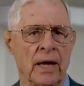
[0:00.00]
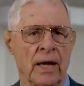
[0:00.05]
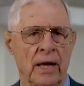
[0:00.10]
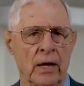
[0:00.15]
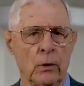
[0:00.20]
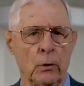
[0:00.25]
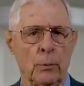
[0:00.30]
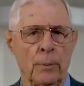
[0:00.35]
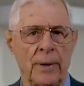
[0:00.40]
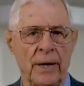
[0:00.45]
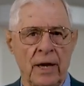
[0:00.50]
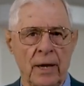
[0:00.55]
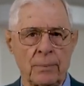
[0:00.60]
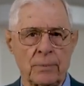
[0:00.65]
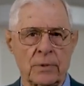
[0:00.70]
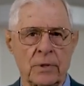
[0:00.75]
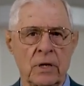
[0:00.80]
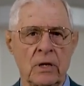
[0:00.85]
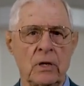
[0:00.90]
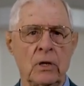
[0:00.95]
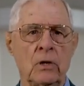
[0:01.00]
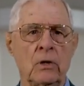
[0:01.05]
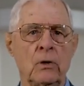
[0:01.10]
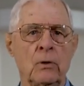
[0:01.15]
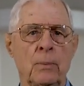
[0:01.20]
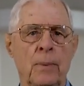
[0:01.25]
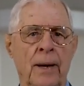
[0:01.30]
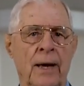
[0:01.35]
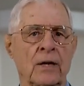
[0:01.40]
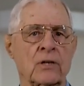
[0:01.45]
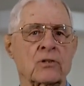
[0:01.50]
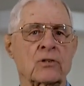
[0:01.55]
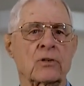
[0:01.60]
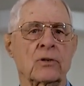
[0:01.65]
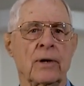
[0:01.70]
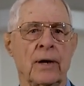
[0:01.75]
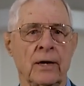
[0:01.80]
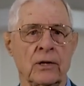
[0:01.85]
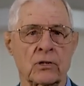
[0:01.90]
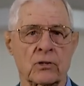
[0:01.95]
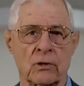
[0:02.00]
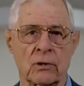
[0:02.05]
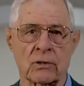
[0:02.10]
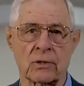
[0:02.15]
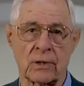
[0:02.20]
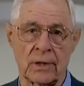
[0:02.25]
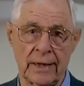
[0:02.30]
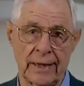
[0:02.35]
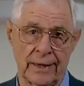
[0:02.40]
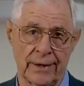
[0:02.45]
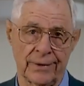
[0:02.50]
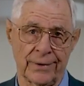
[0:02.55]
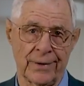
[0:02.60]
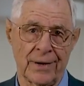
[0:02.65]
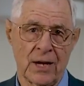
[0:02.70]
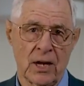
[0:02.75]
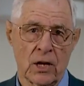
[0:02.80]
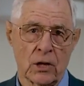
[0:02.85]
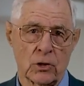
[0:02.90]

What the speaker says: It will be up to you, pastor and church leader,